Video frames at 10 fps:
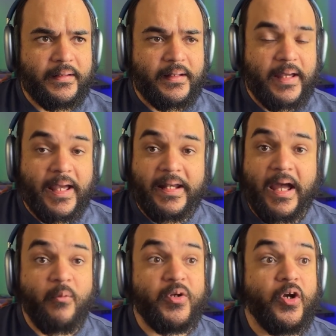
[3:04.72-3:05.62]
And
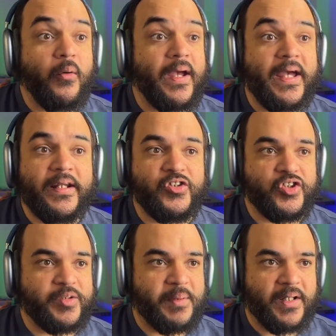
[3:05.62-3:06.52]
now we go ahead and
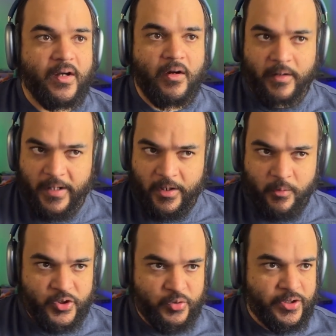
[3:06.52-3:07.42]
just pick a card. I
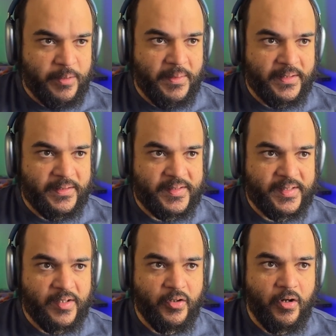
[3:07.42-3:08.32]
always usually pick this
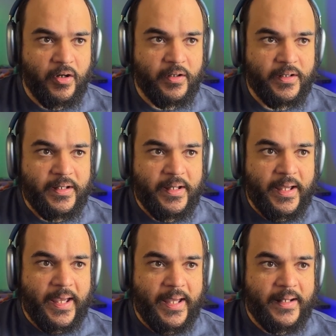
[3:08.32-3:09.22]
center card,
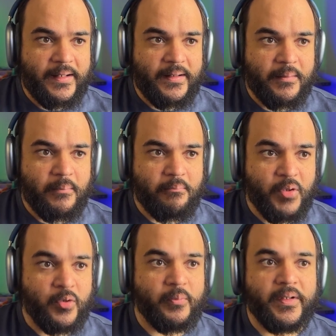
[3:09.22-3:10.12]
and
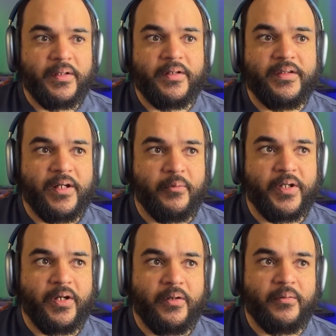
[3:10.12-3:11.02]
boom, there we
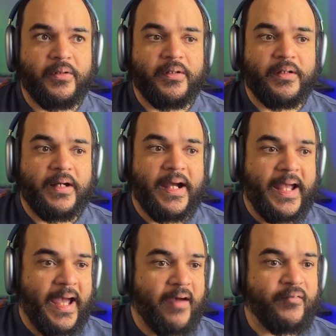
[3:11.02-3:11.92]
go. I
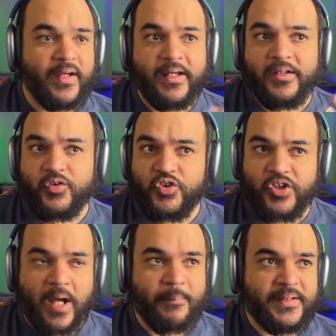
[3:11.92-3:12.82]
have a
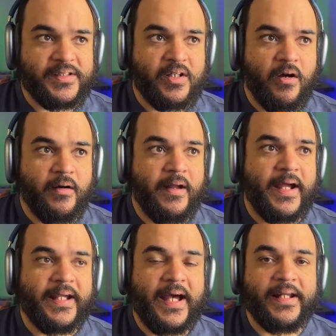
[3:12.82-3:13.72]
Japanese card. I
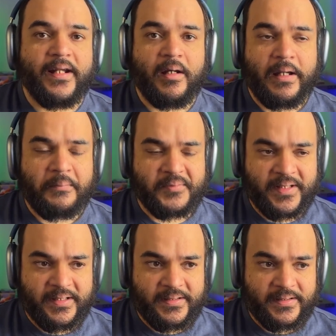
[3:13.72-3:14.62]
got it. I
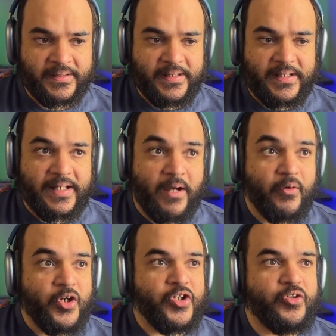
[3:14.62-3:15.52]
obtained it. Now,
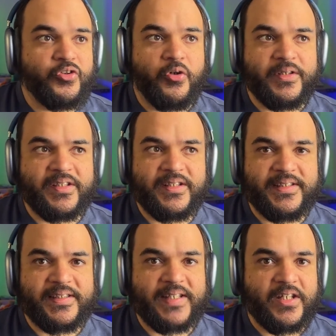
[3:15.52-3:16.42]
you'll notice it doesn't
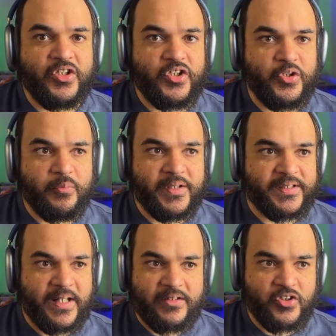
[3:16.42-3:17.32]
say new because
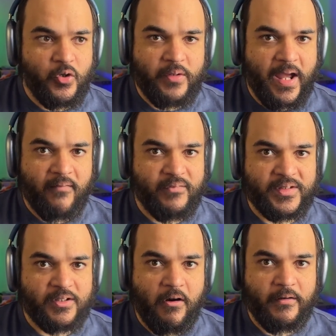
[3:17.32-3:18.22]
I don't have this
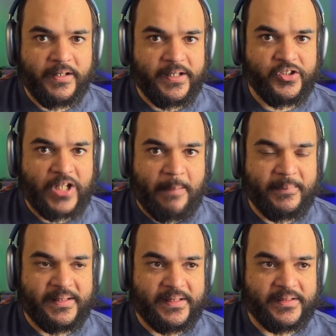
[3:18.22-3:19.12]
card in
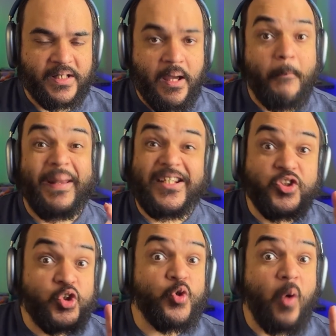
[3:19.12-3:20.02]
Japanese, but I
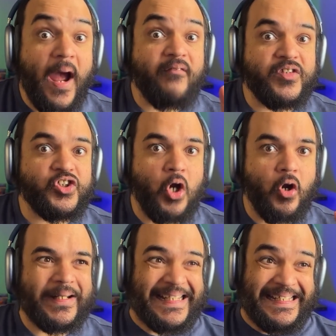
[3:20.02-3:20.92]
do have this
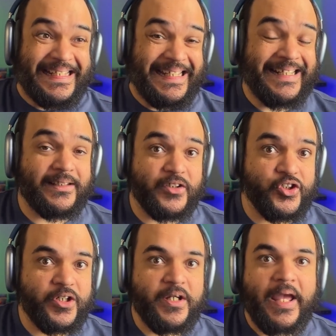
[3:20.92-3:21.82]
card in English,
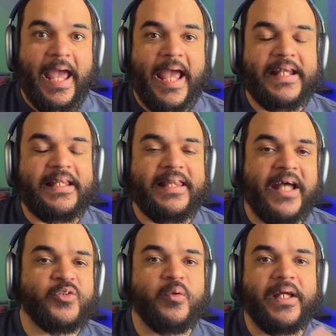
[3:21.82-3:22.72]
and
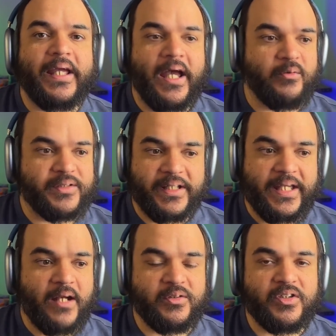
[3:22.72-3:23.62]
that's what it counts. It
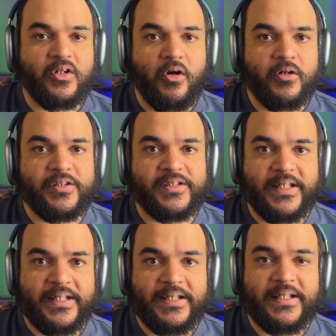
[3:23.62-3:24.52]
counts the cards
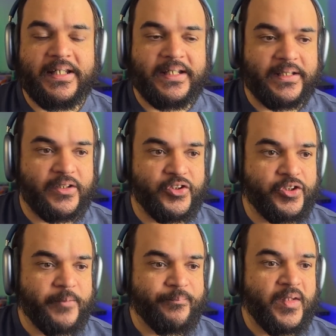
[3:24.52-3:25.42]
in English.
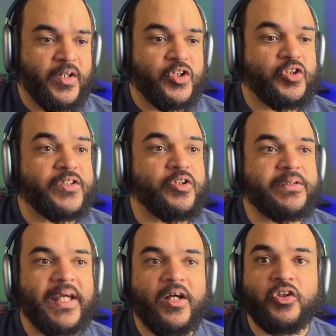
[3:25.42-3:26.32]
So let's go
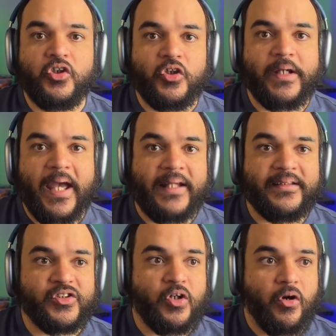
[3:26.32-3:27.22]
take a look at
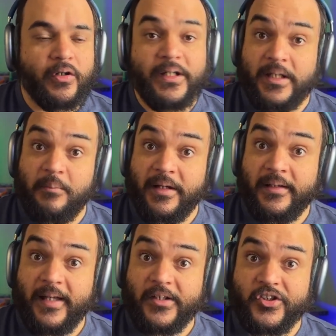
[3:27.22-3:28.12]
this card in my
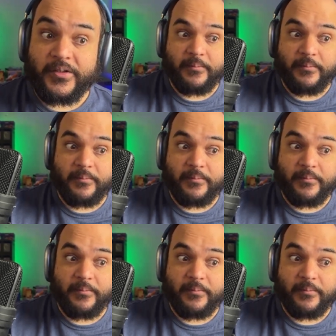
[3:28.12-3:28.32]
collection.